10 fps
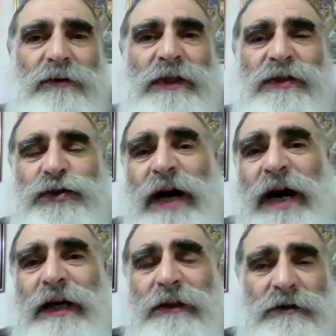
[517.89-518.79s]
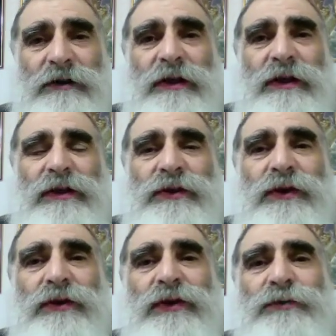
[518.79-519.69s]
was shot,
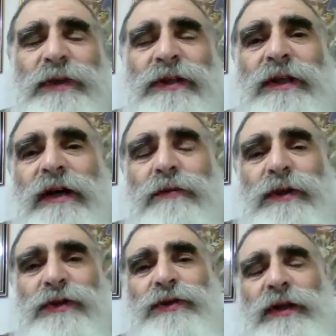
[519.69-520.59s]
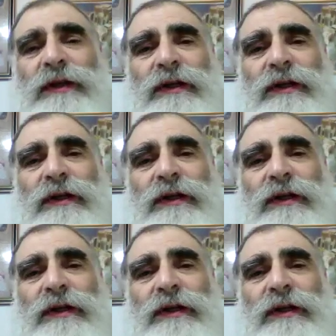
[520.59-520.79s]
so the missile was